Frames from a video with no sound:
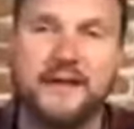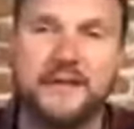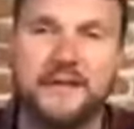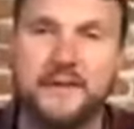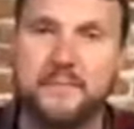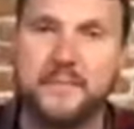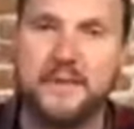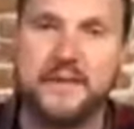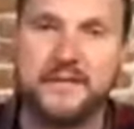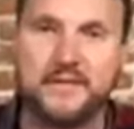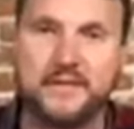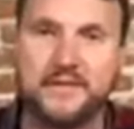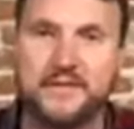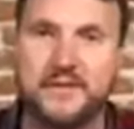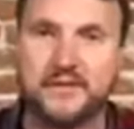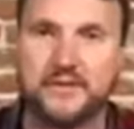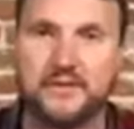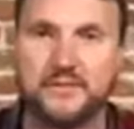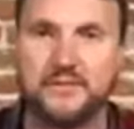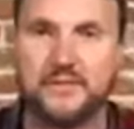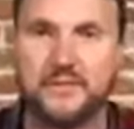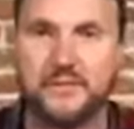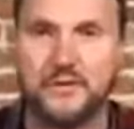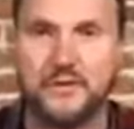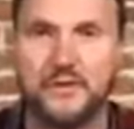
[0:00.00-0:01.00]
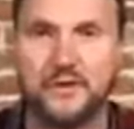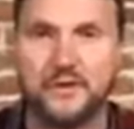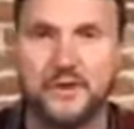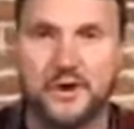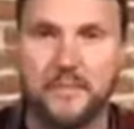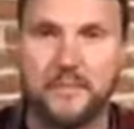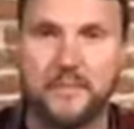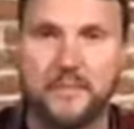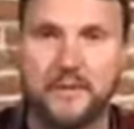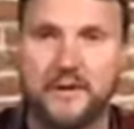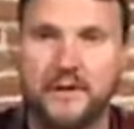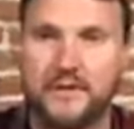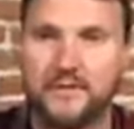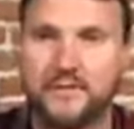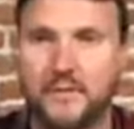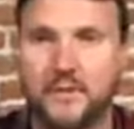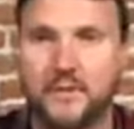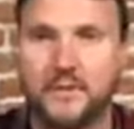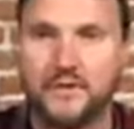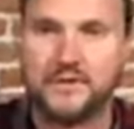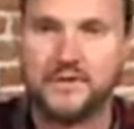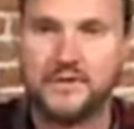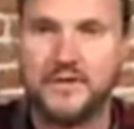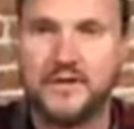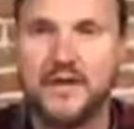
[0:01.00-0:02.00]
it the best decision for your company, of
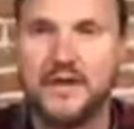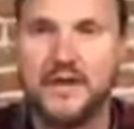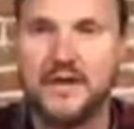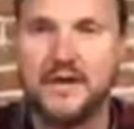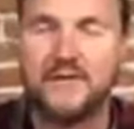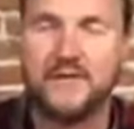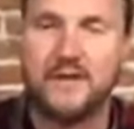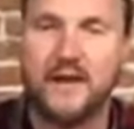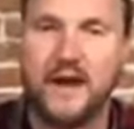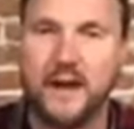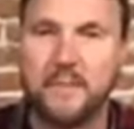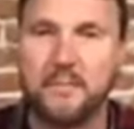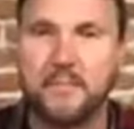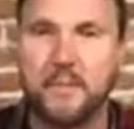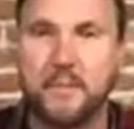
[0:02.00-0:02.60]
course, right?